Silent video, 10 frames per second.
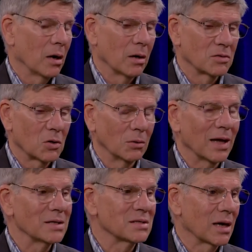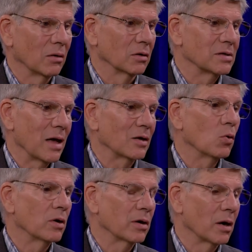It's called Eskel. It's
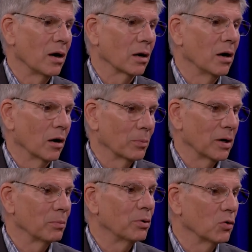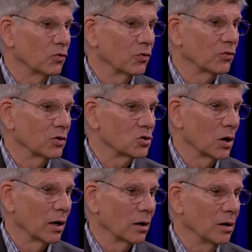headquartered in Hong Kong, but it produces in China.